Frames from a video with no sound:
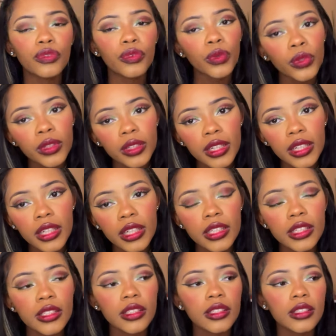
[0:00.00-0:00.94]
fully.
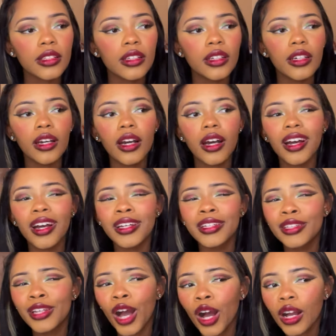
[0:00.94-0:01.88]
He's a
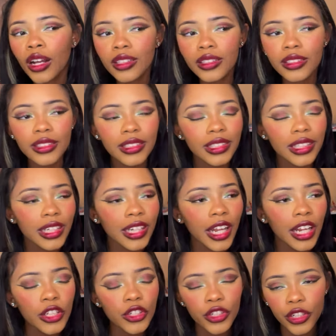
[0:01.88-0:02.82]
young
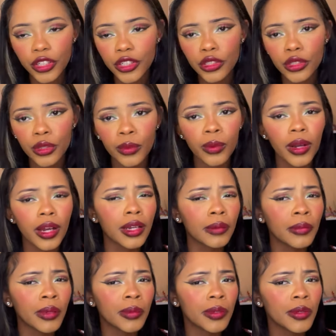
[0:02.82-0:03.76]
teenager, so what,
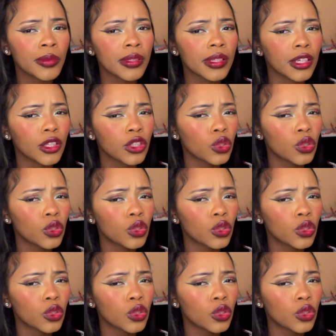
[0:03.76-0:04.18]
maybe he was like